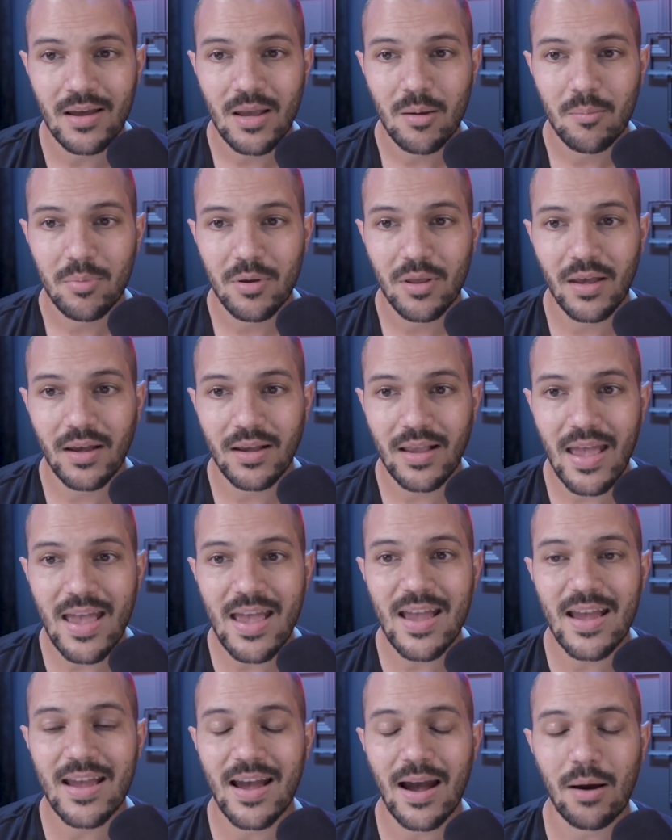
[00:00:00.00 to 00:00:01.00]
Be like,
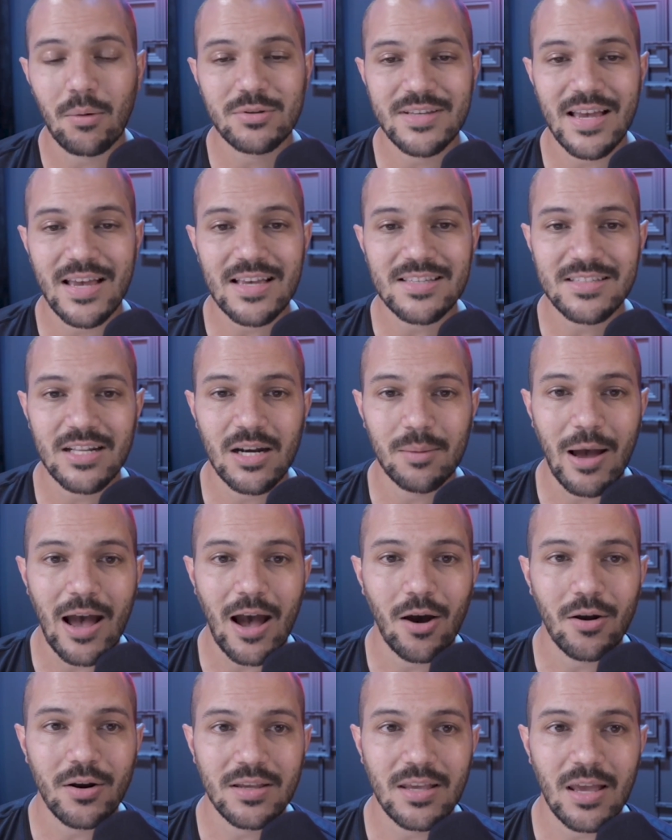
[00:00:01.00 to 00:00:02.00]
hey, I was asking about
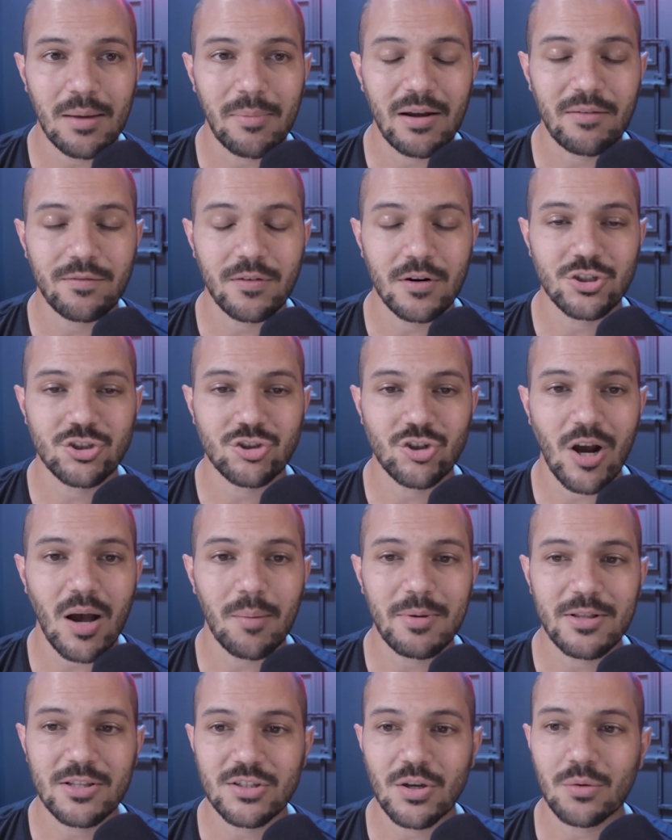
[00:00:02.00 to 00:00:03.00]
how to get my first
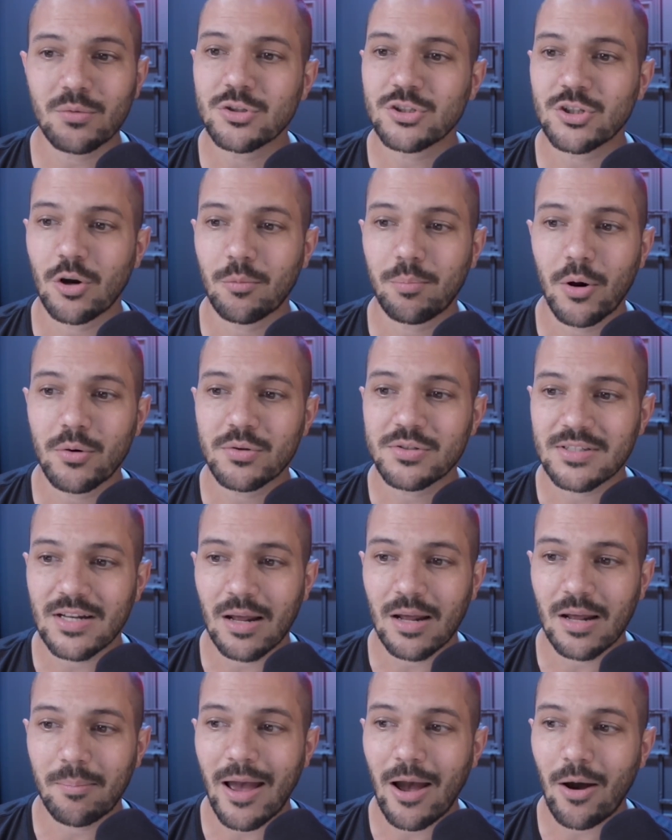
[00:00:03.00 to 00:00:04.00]
job, and so
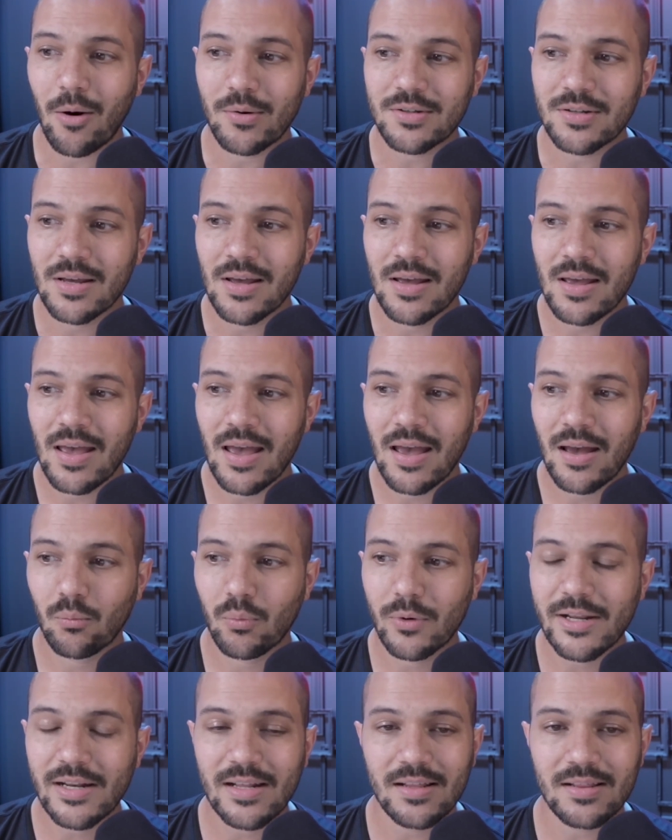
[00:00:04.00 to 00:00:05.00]
posted about
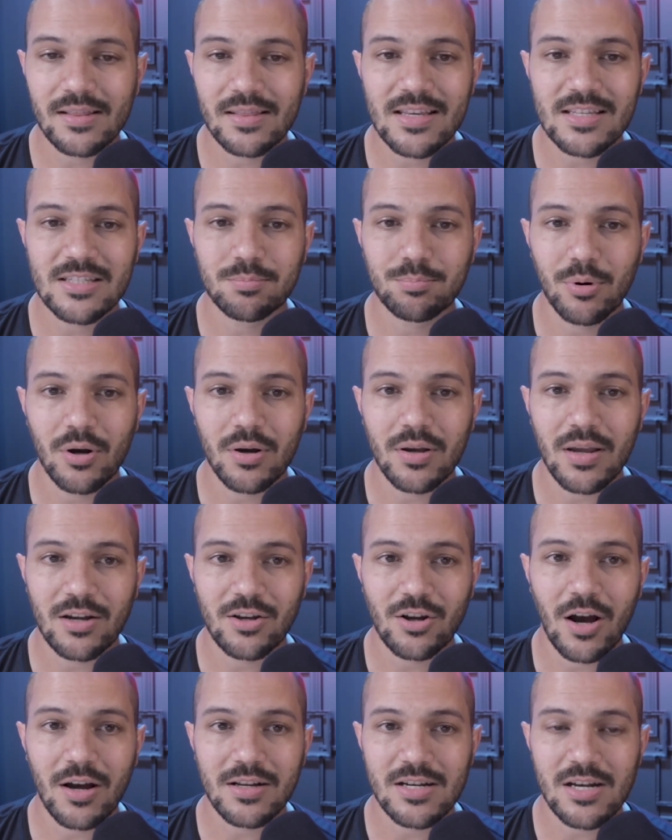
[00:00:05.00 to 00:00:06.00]
reading this book and
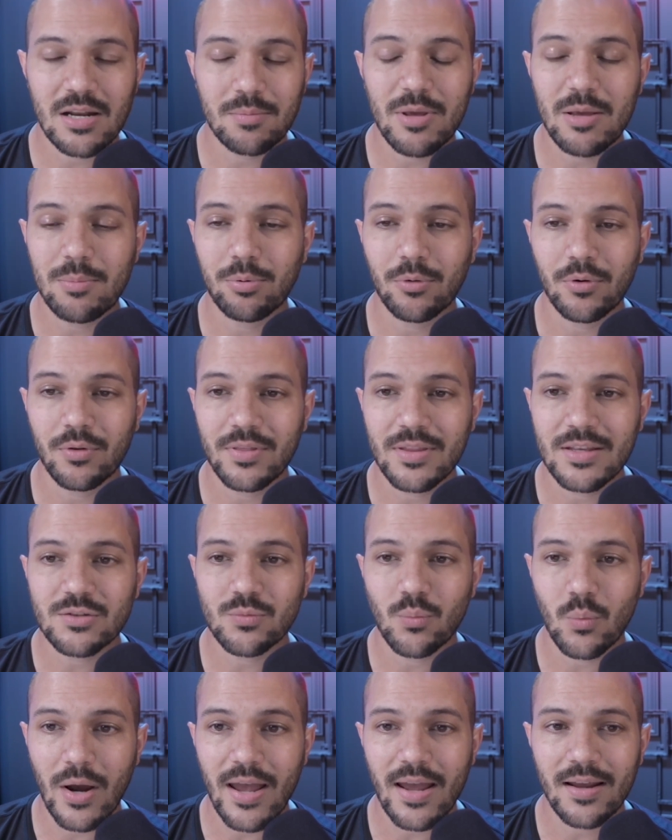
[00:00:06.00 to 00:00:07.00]
talking to people in this
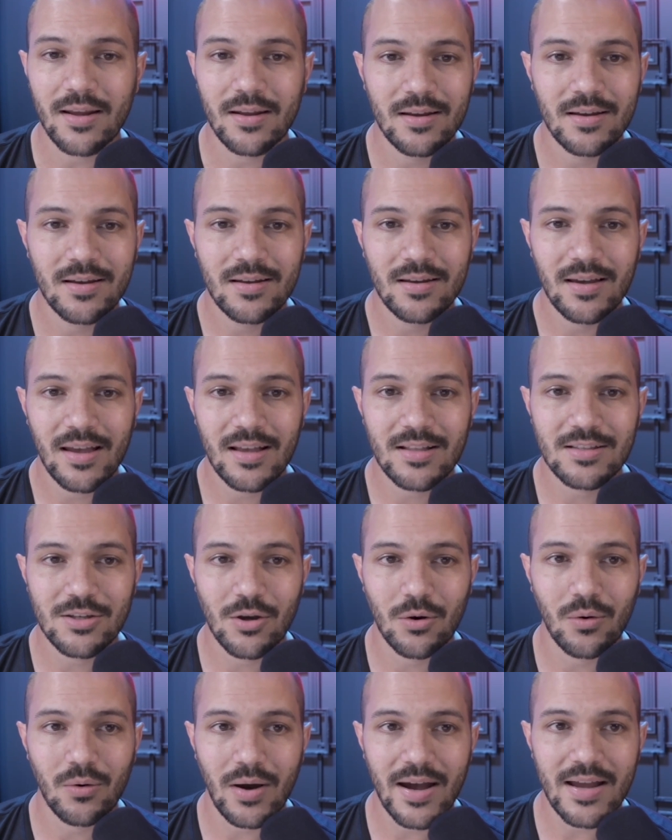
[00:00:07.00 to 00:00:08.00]
way. And
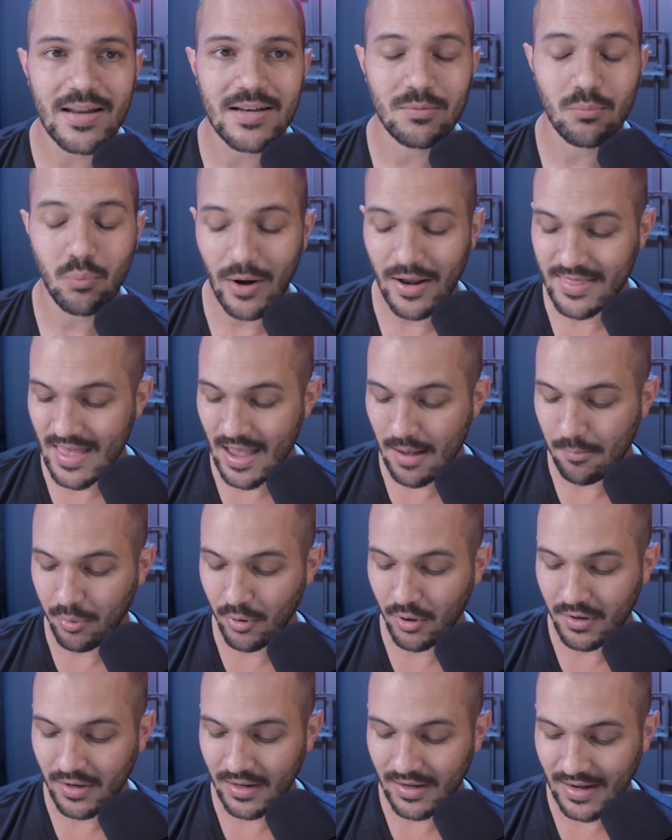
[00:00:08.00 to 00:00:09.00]
so I read that
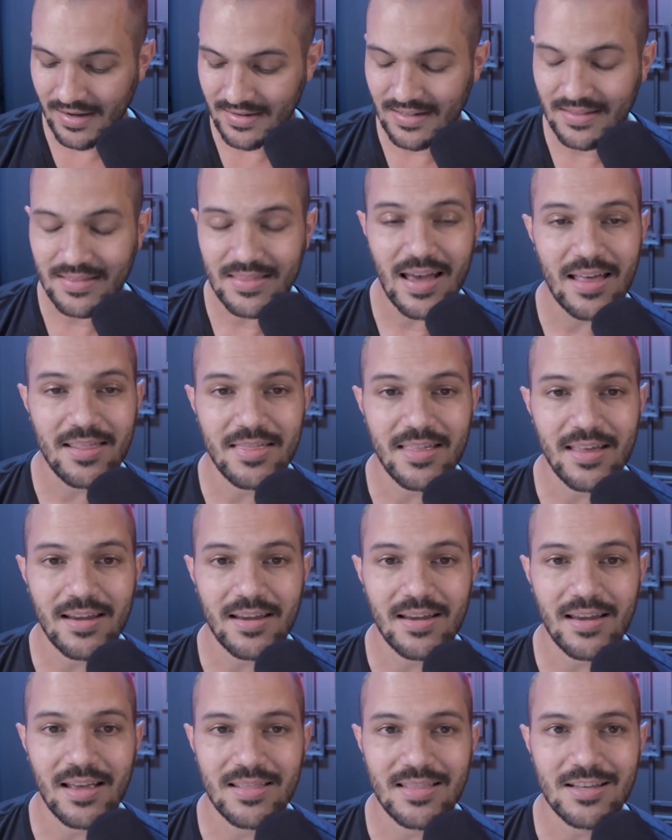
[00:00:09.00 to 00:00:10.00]
book and I did that
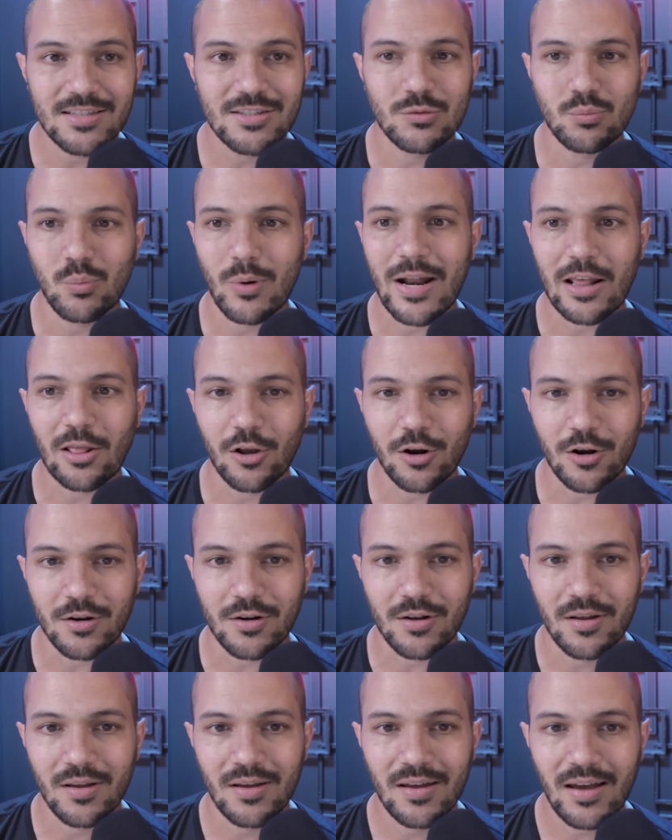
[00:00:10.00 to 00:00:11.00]
thing, and this is what I
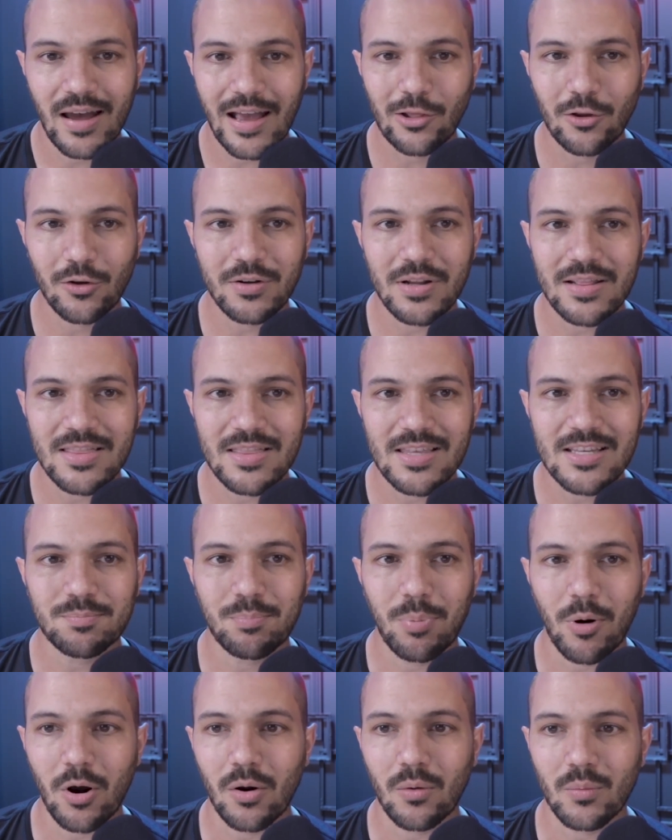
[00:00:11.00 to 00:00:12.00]
learned. I learned that this
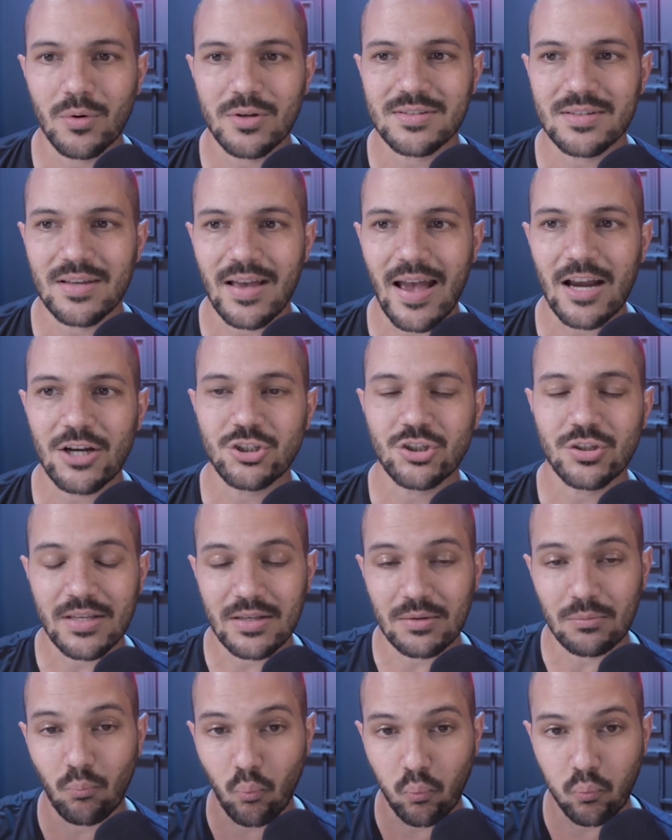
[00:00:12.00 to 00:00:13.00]
part was
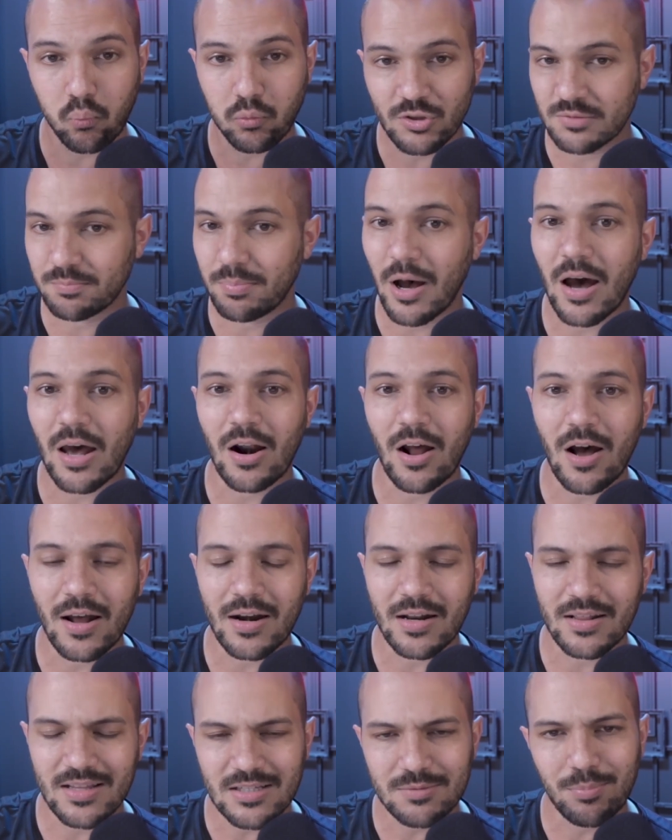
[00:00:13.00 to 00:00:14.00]
actually spot
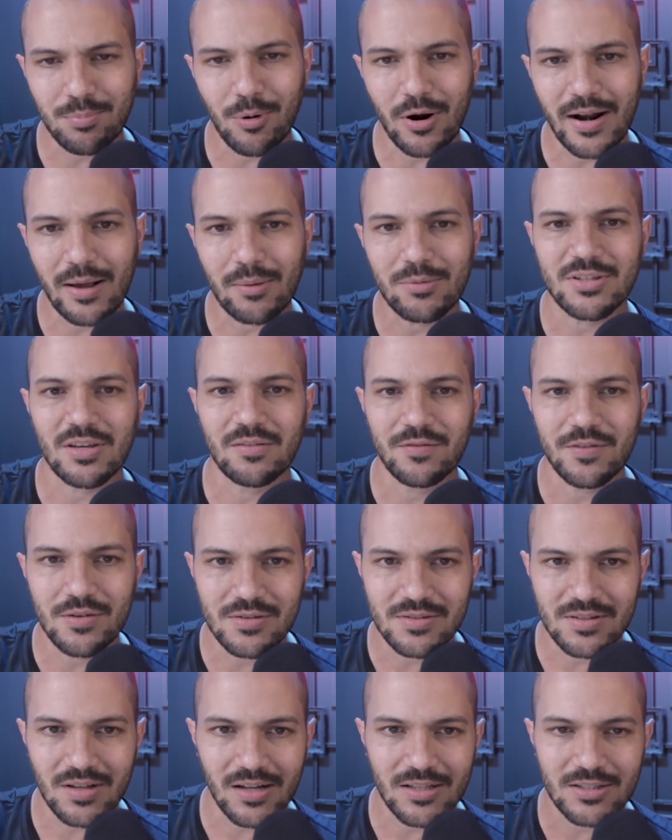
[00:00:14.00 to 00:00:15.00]
on, and this part I was
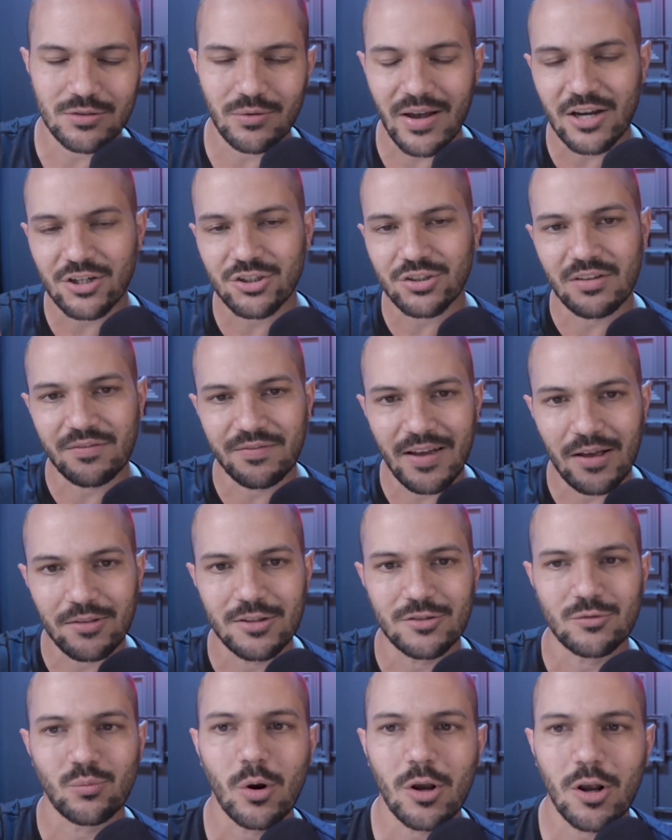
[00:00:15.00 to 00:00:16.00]
confused on, so I actually found
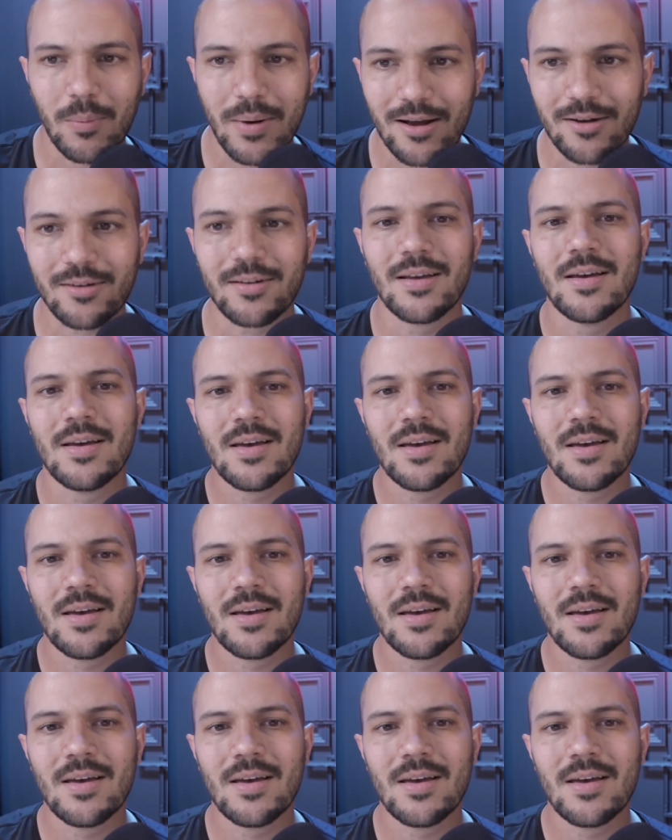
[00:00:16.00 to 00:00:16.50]
this workaround.